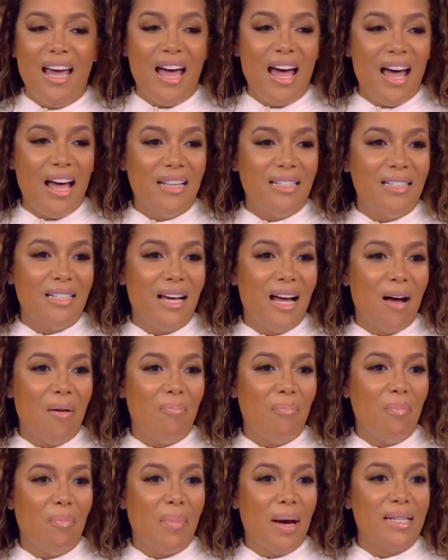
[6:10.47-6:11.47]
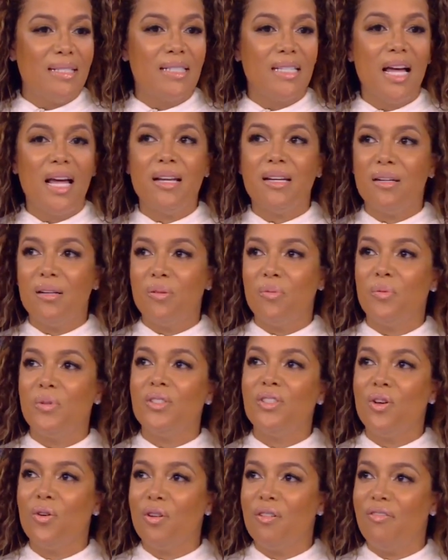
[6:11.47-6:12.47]
And my son
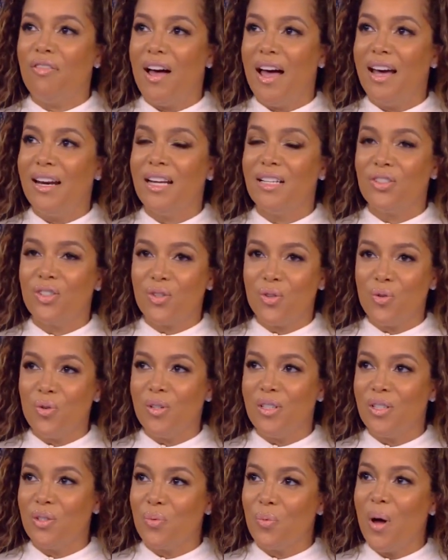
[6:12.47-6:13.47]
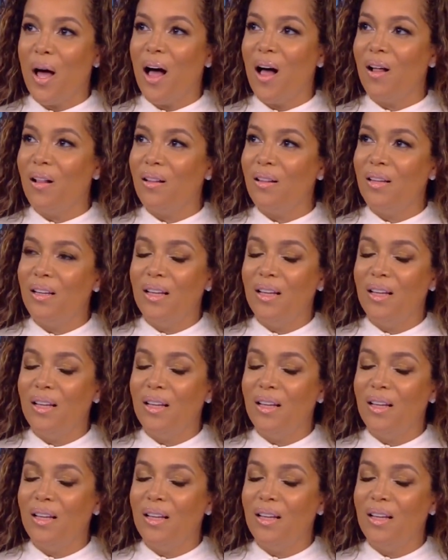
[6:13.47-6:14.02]
was notified at school as well.